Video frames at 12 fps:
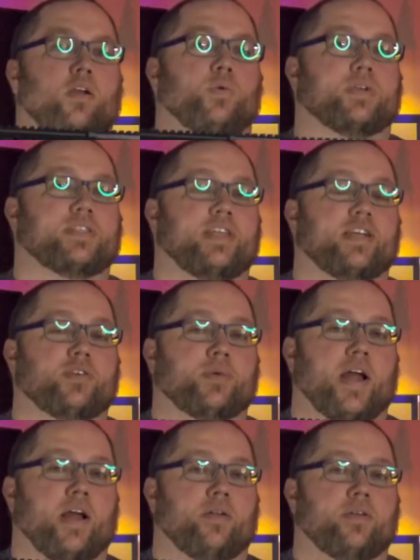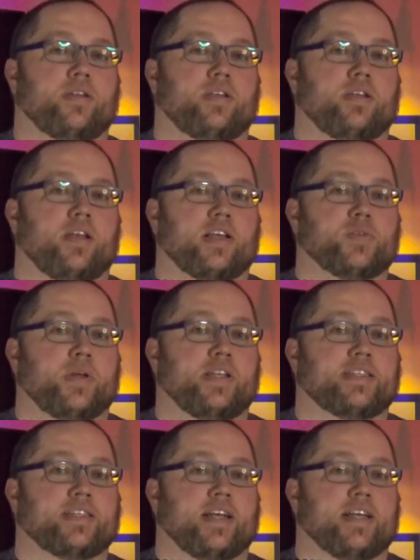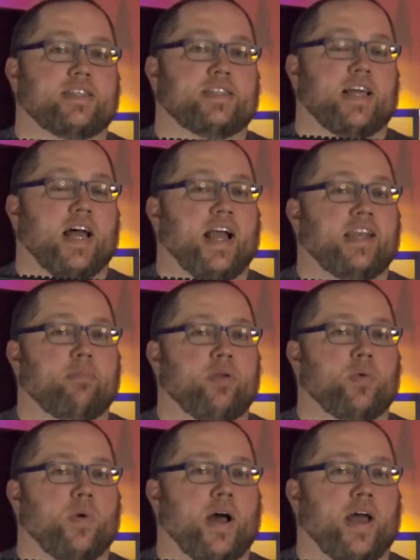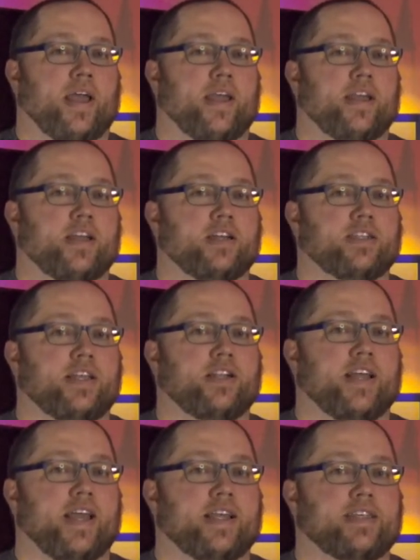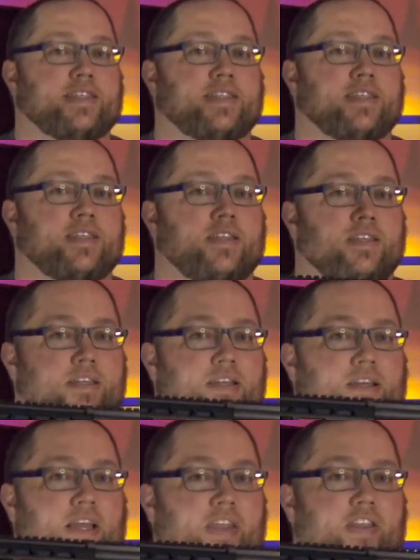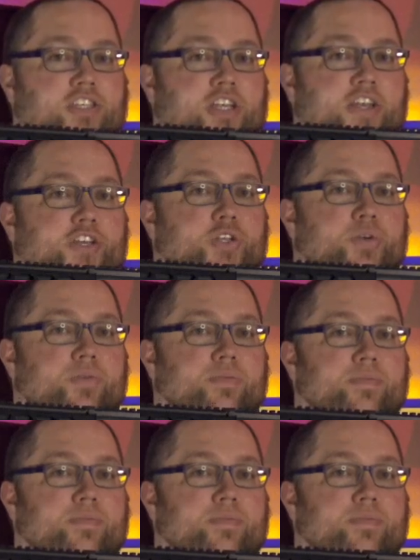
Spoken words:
Well, stick around as we discuss the IWI Galil Ace in the Gen 2.